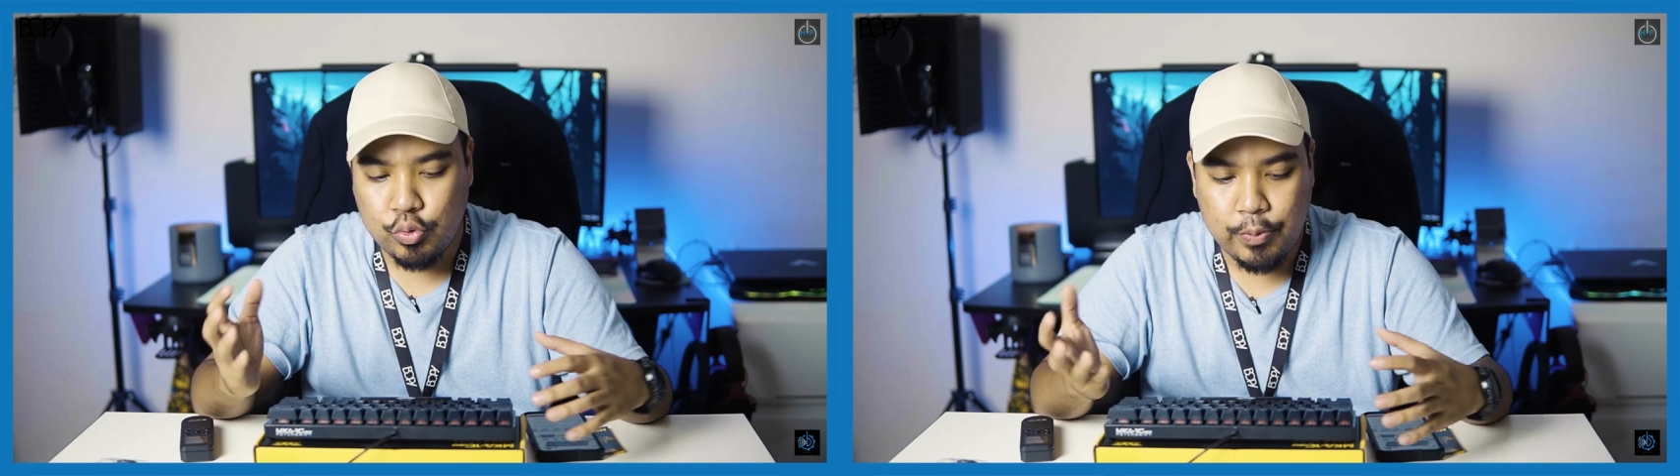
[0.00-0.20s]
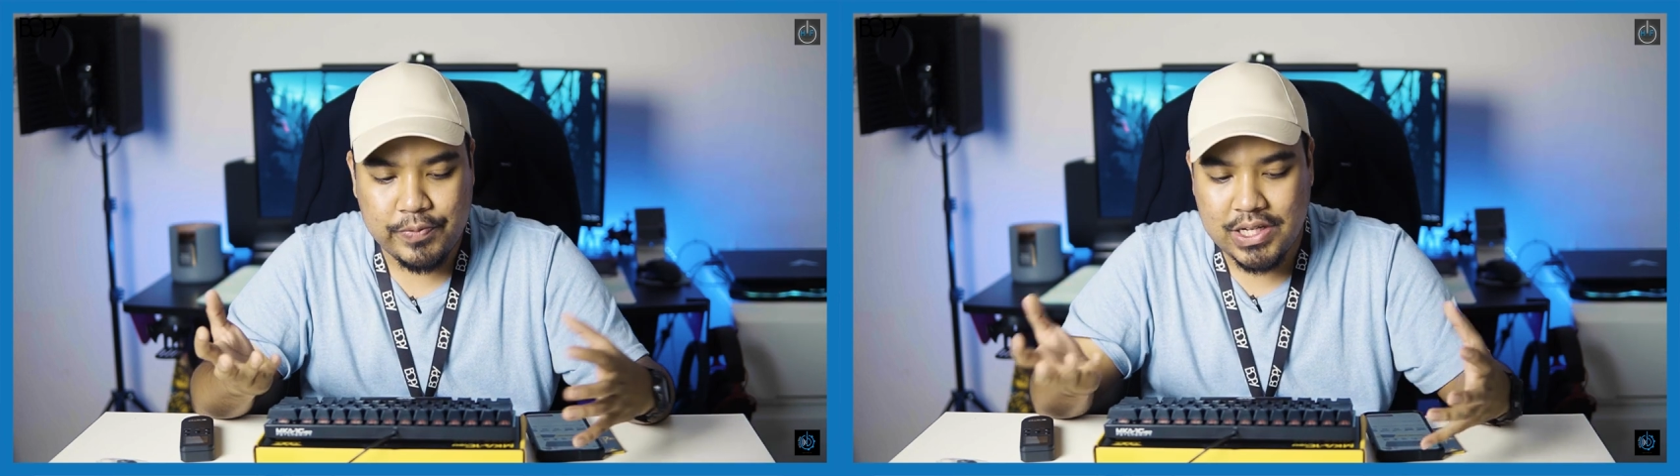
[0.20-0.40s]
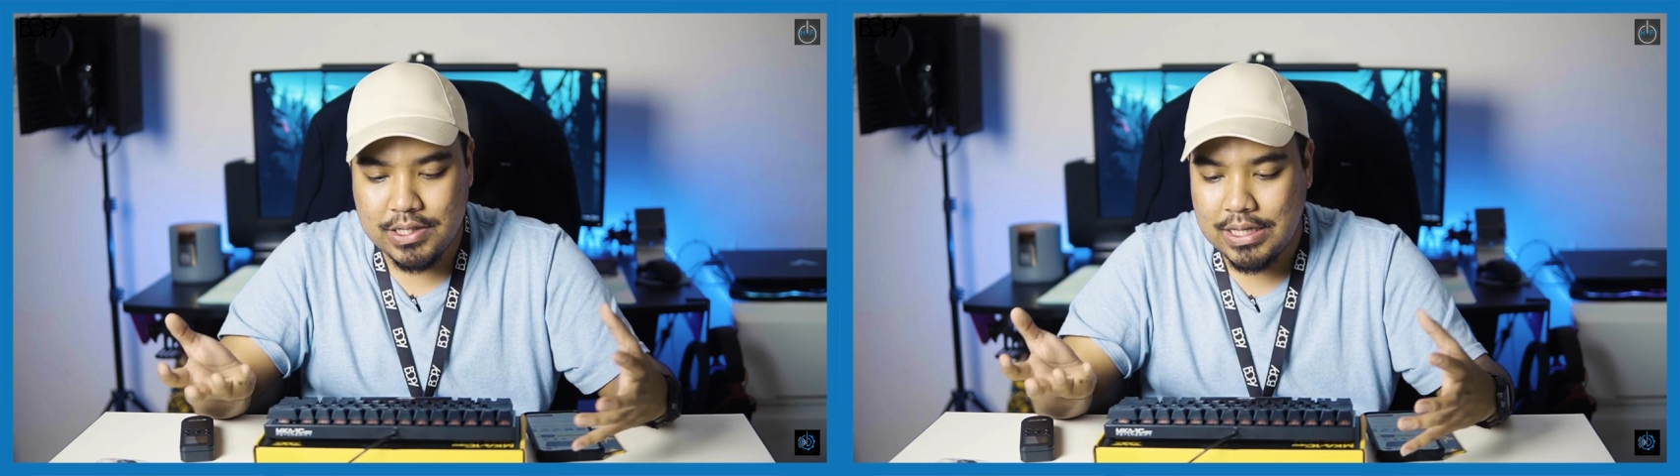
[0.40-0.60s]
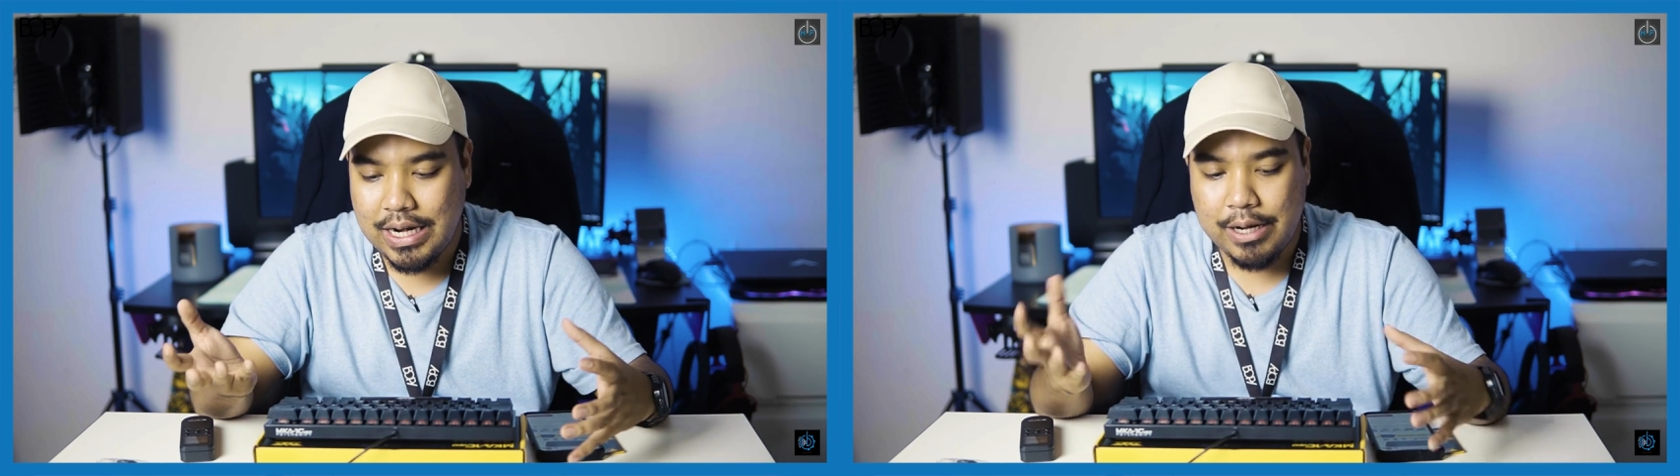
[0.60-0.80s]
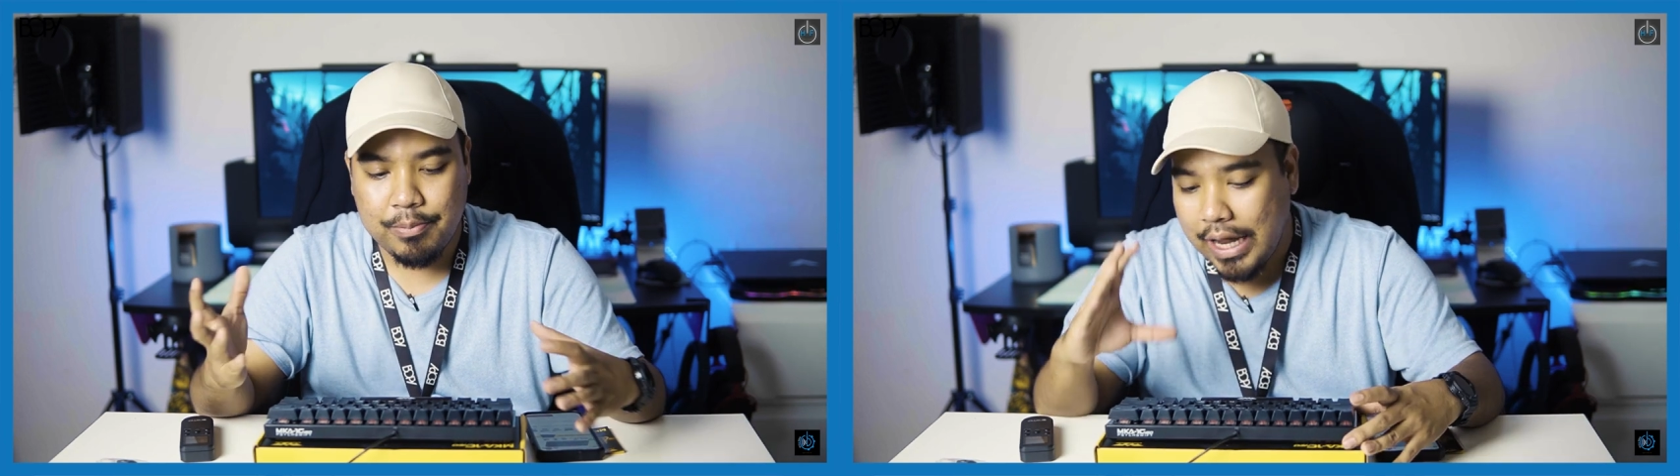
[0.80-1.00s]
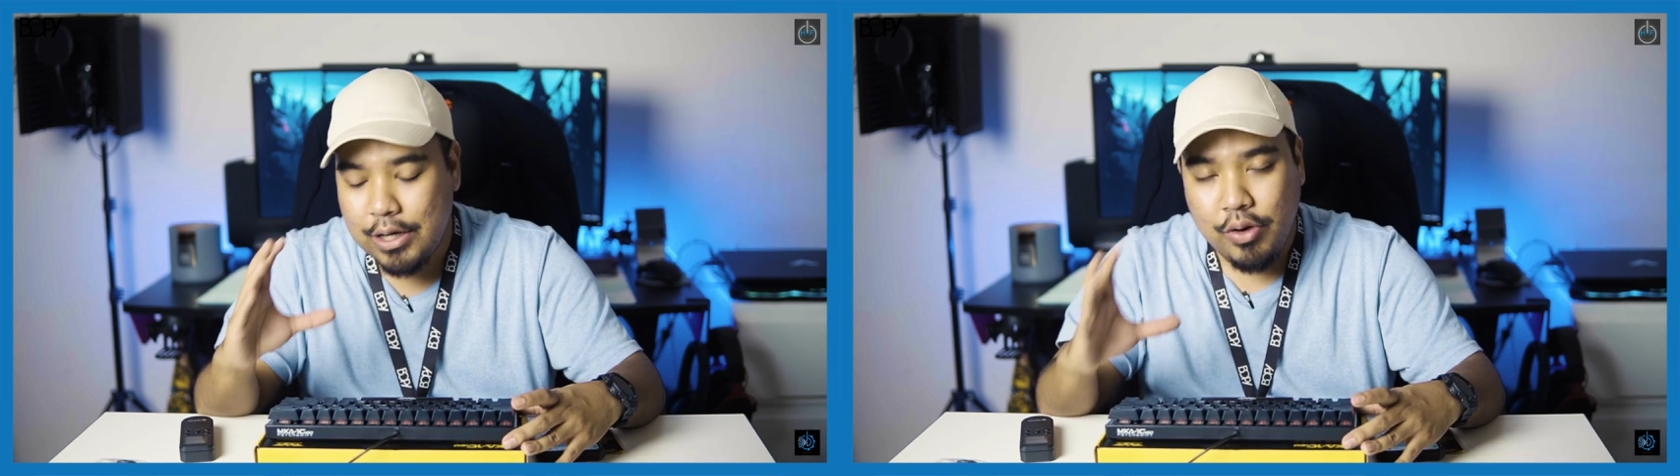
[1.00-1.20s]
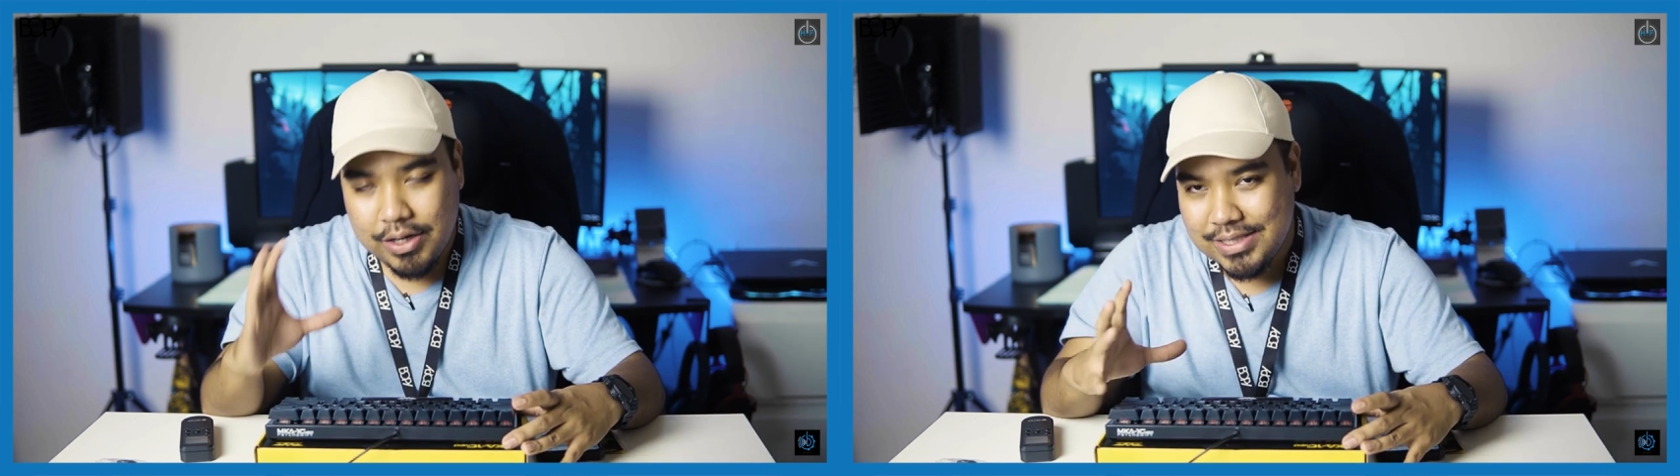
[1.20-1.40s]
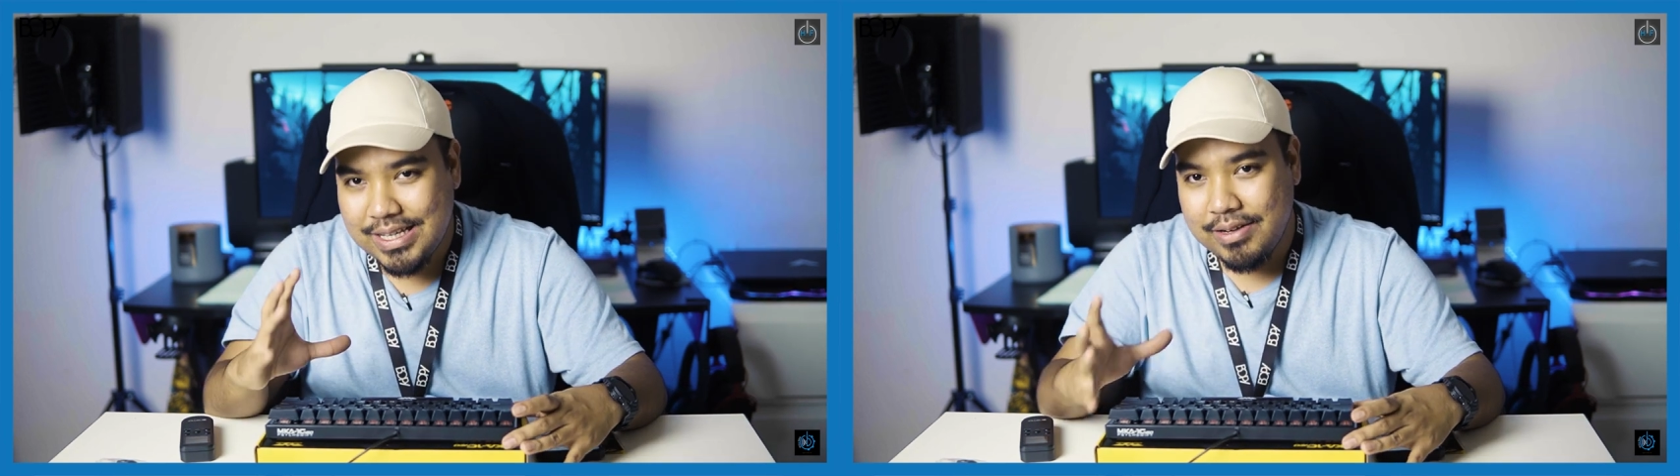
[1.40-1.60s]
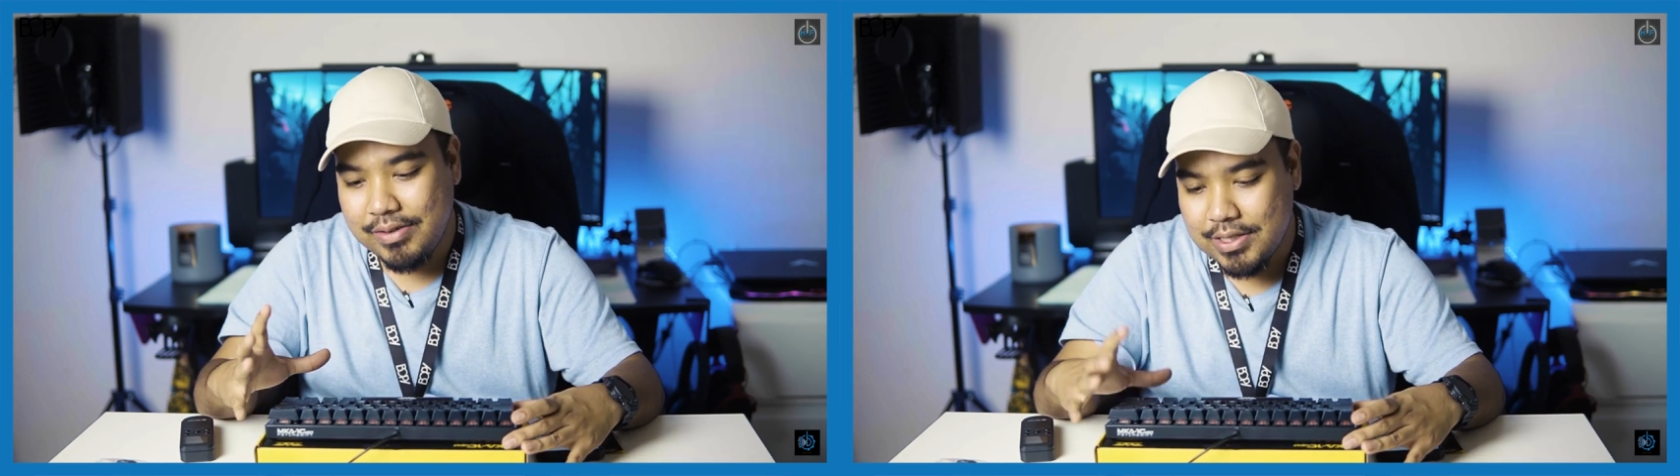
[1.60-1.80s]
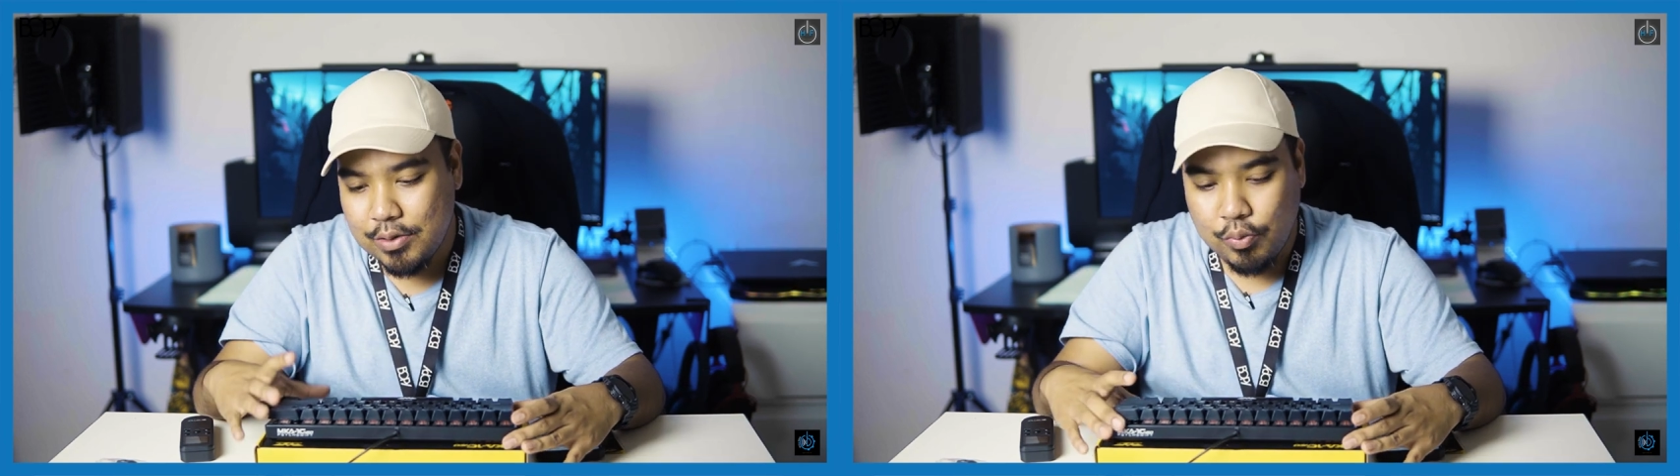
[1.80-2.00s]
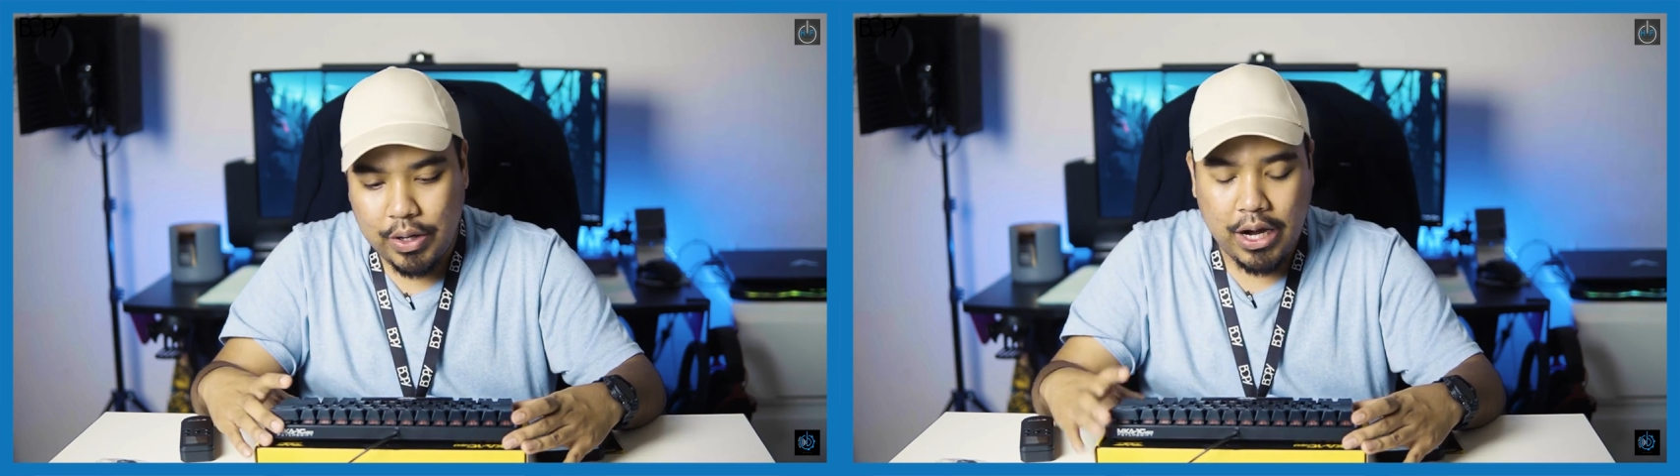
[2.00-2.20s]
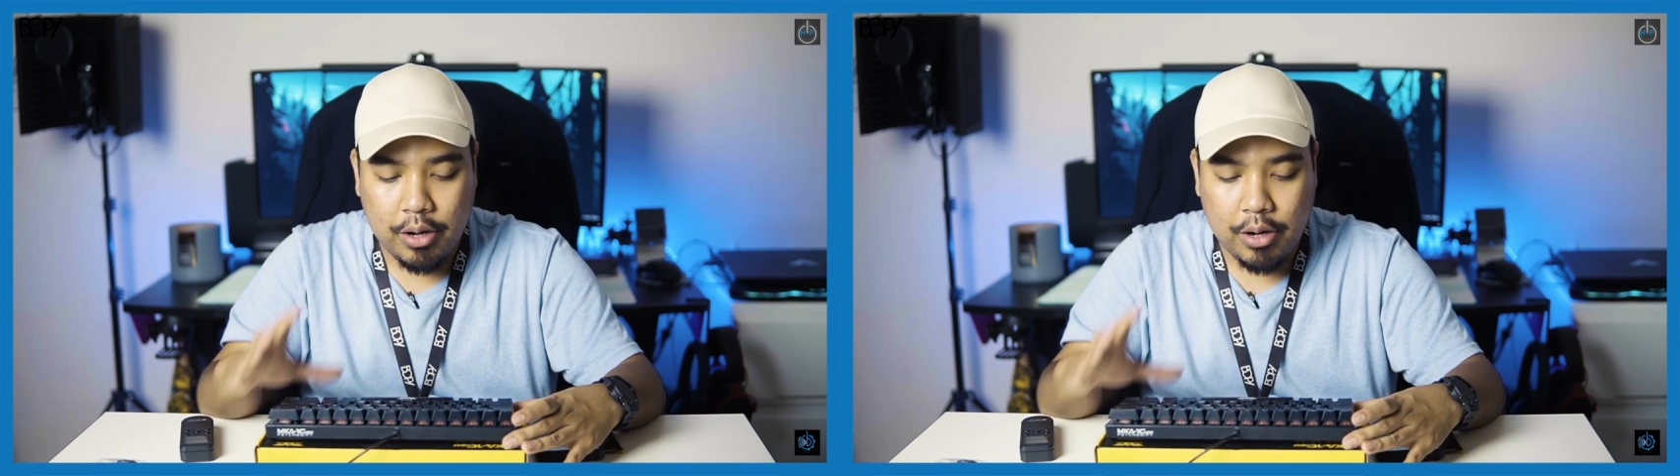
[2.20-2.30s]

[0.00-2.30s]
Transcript: to change the light. I do understand the reason why